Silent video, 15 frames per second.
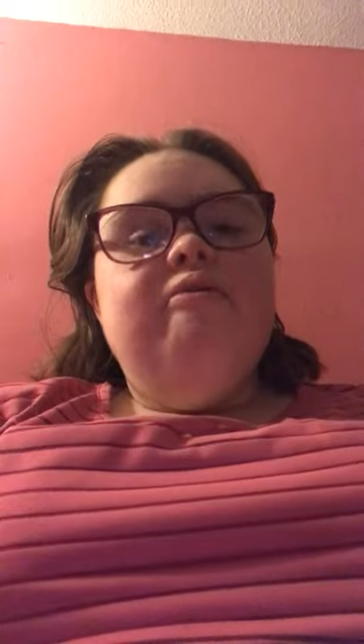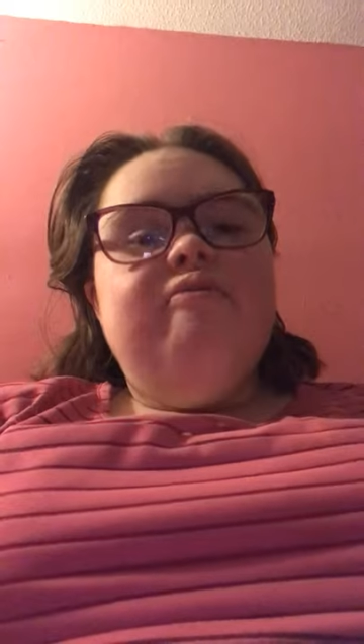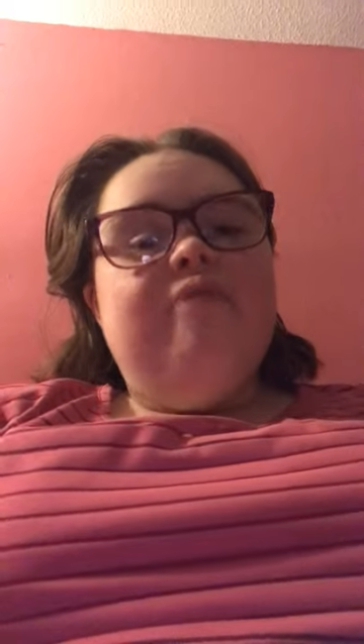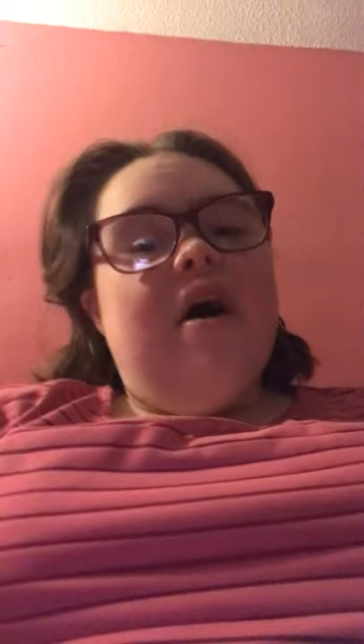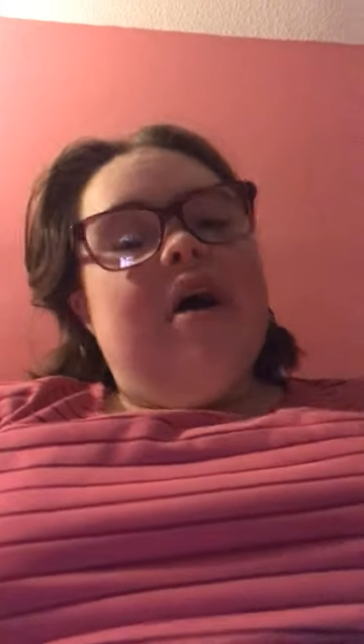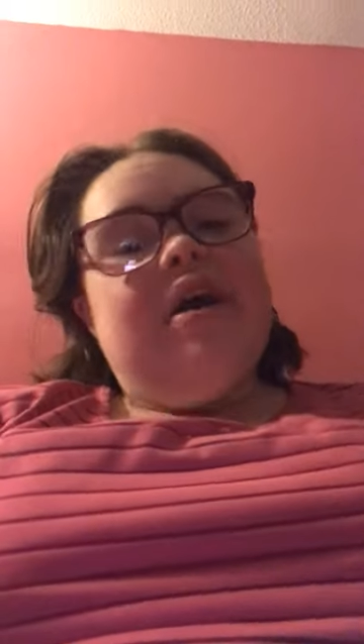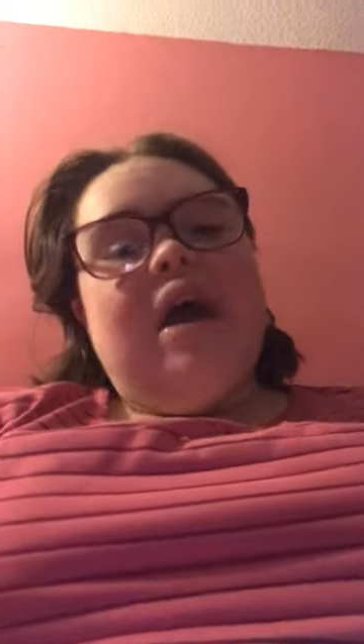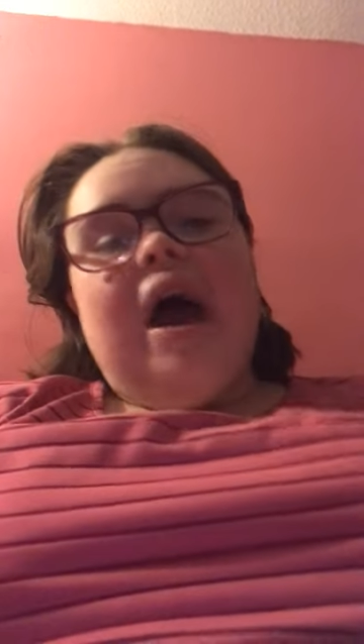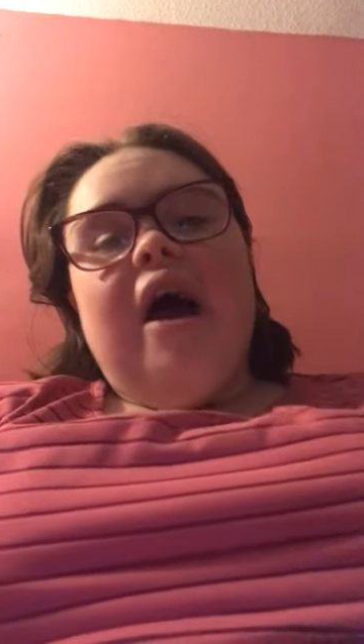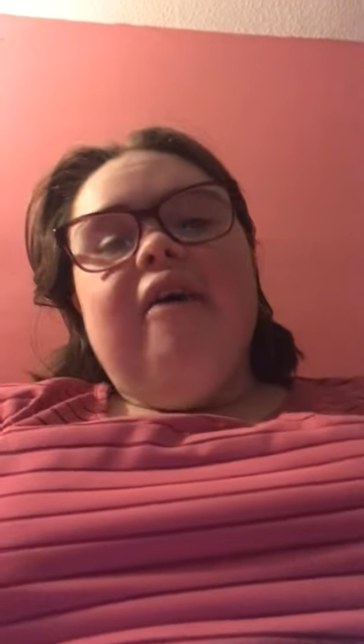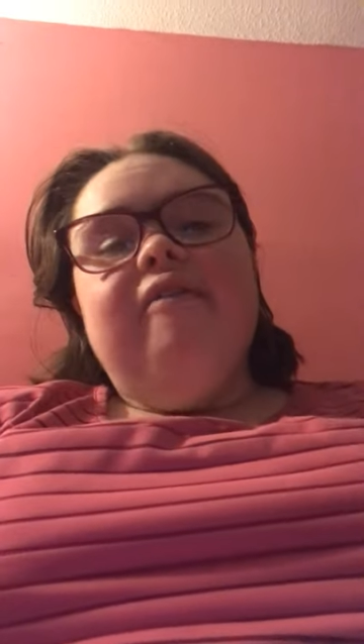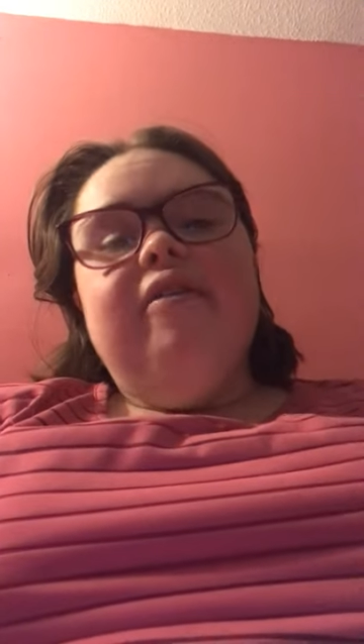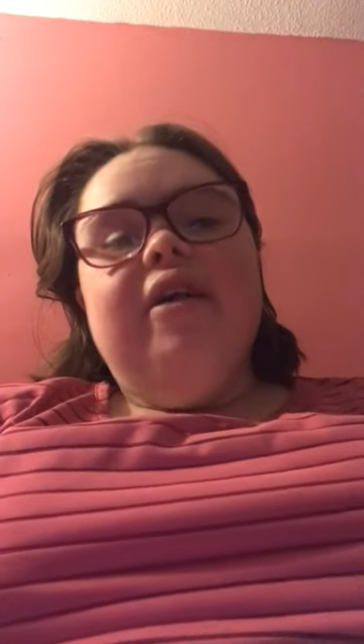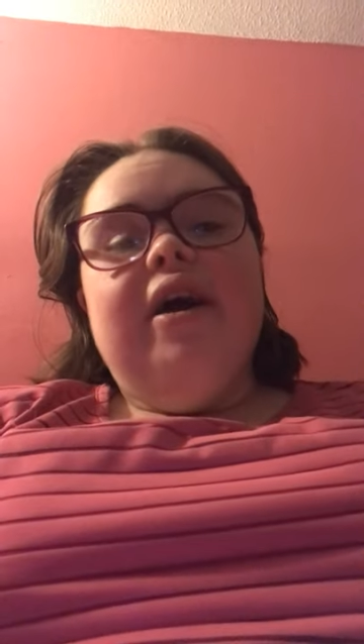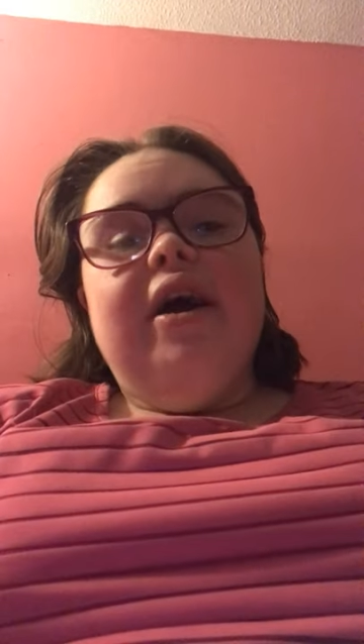Very
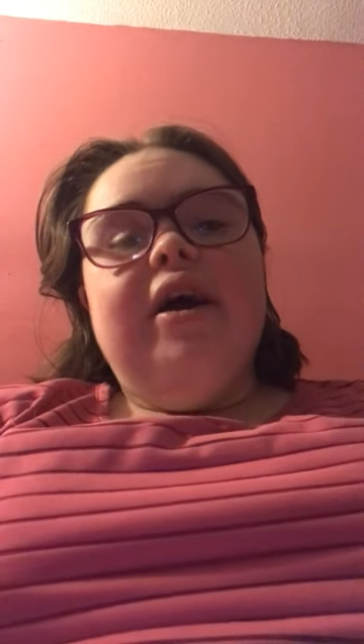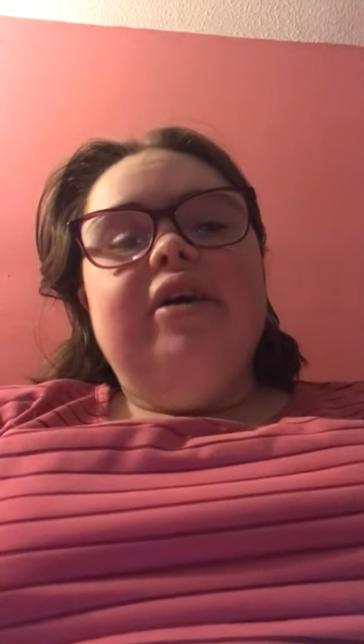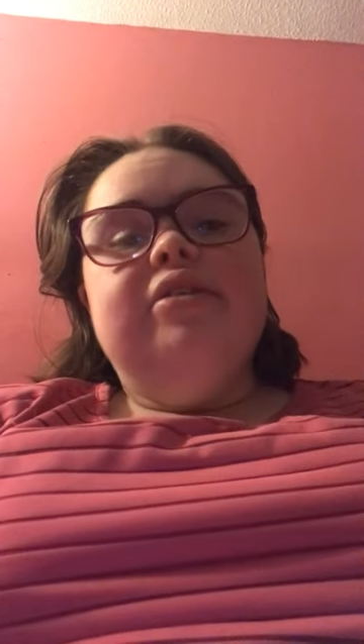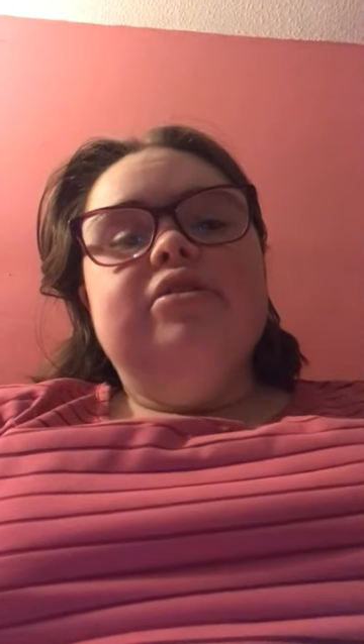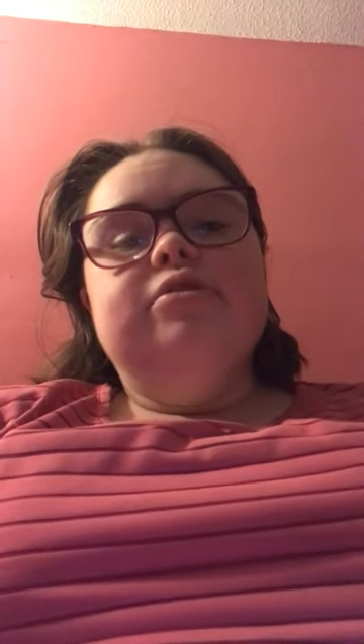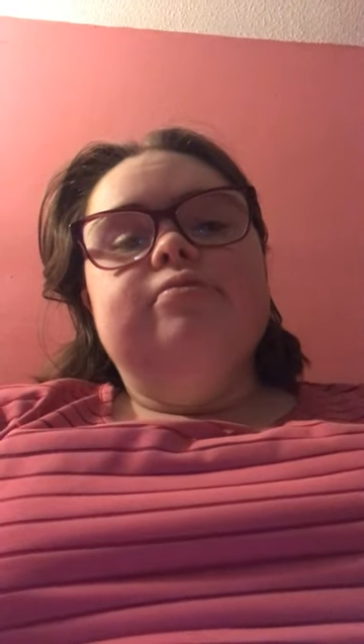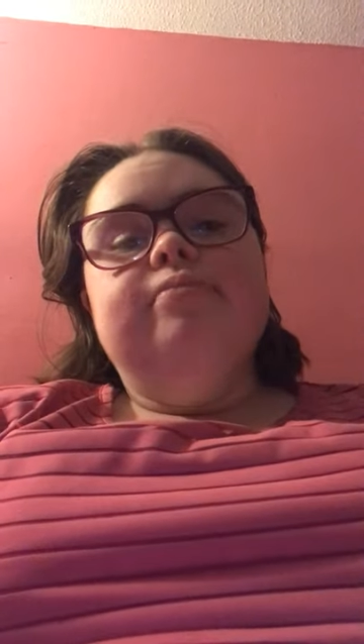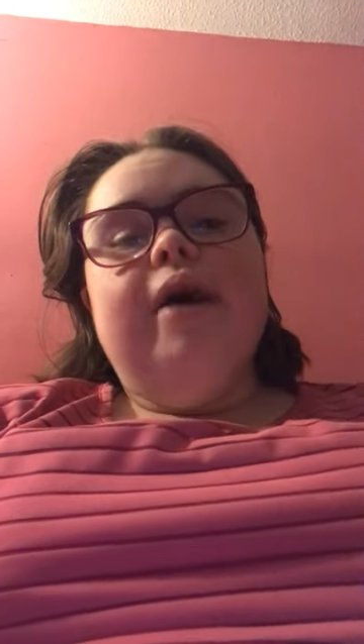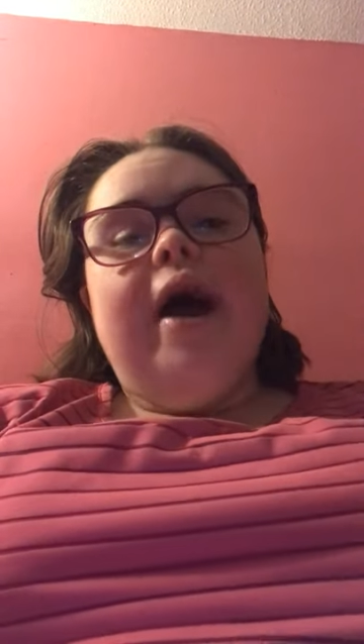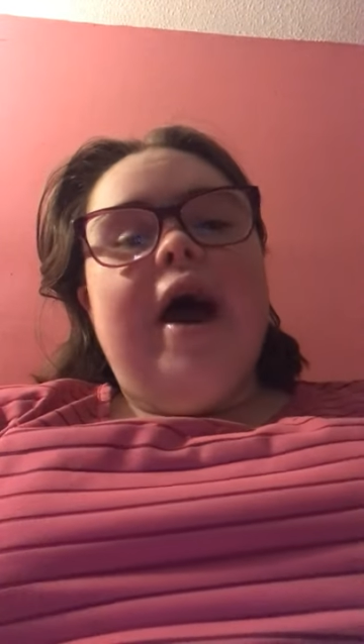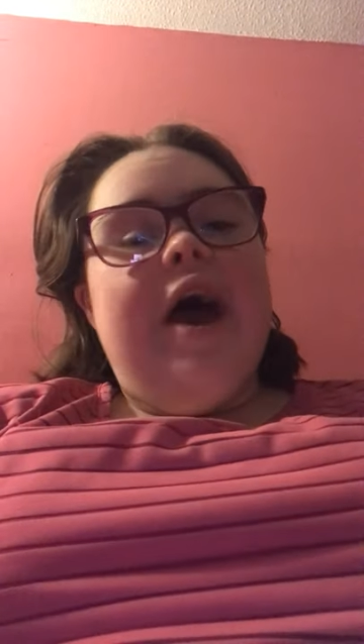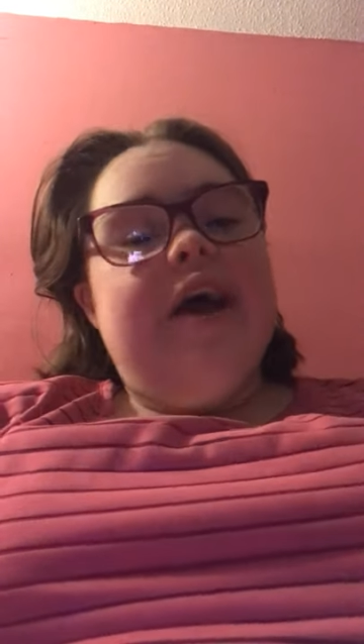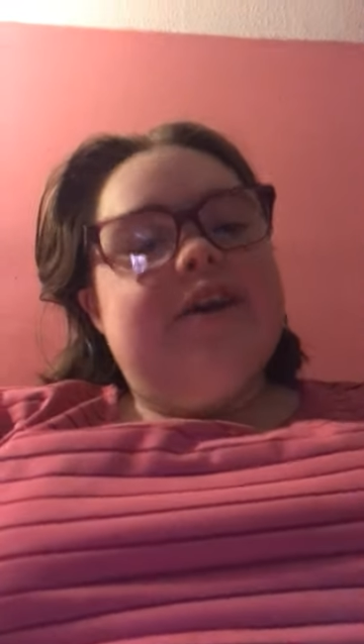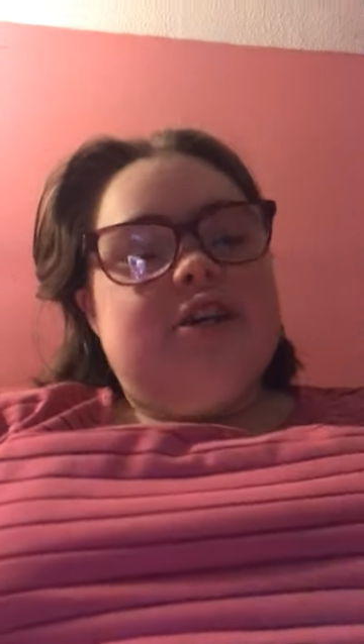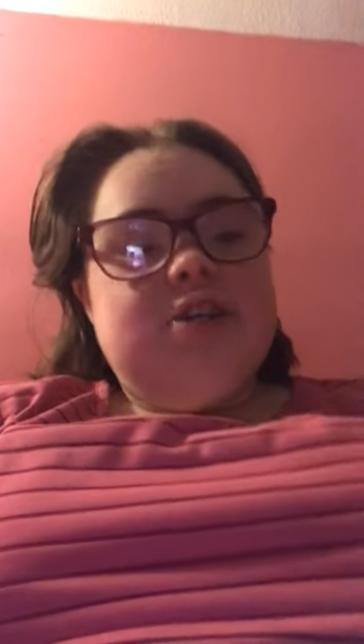carefully, because of
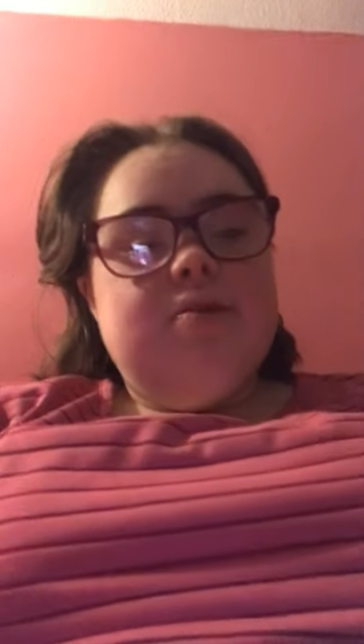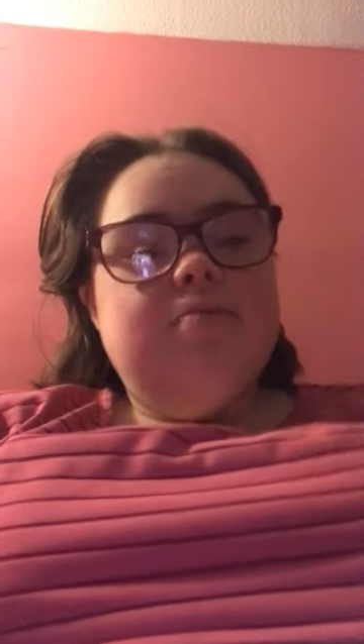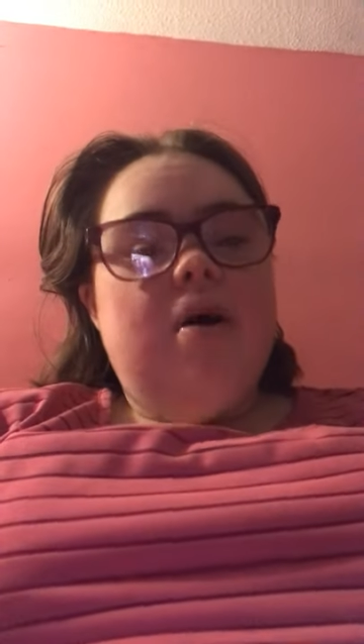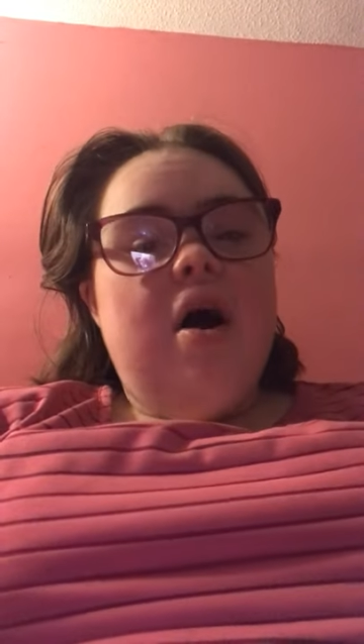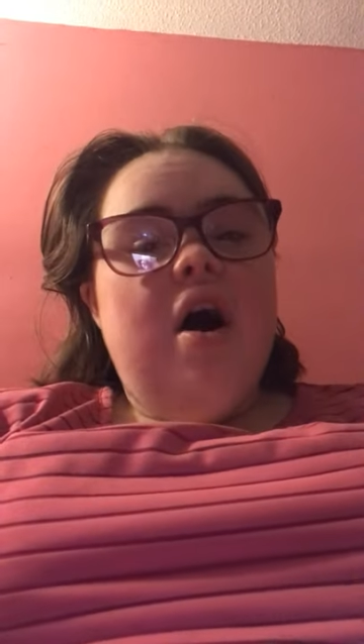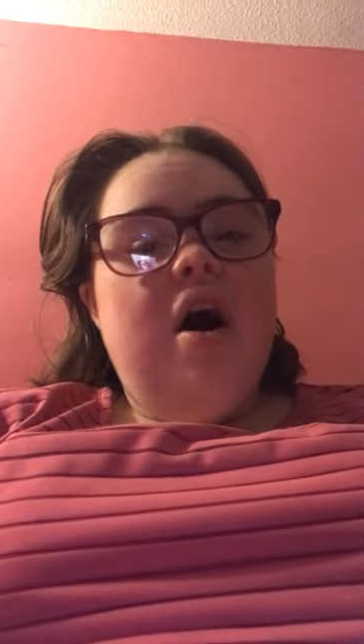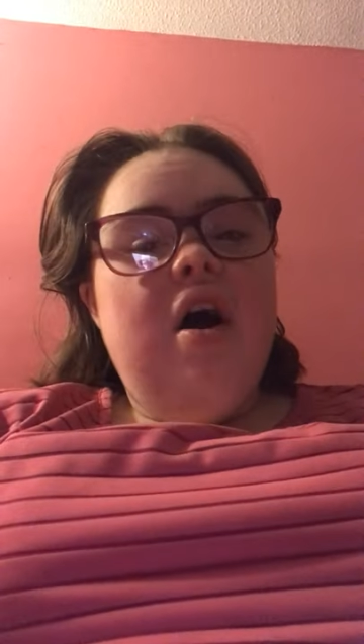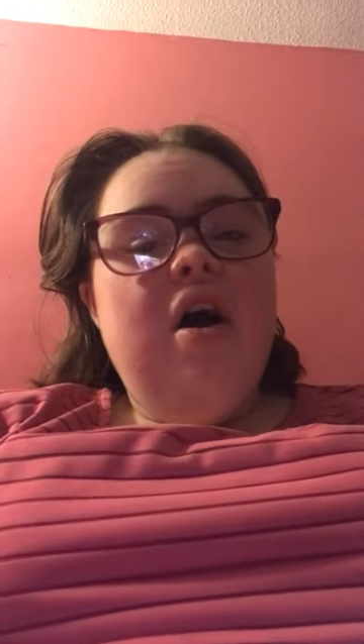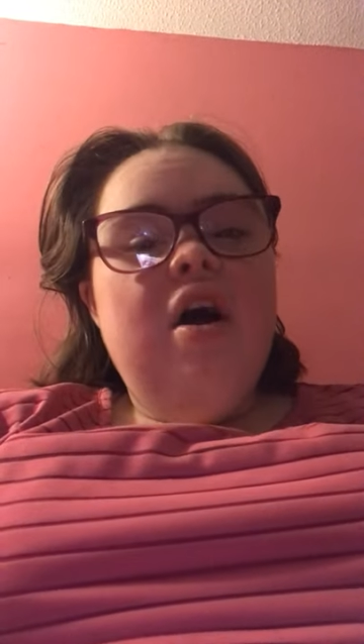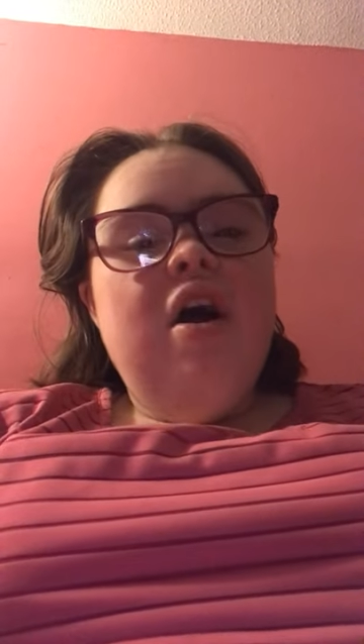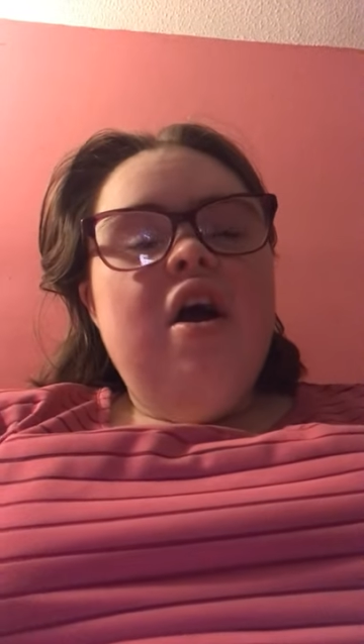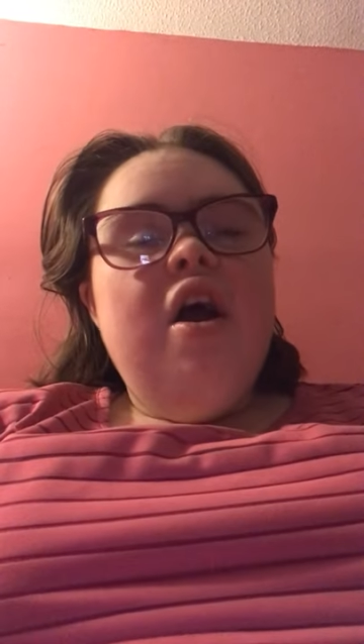my eczema.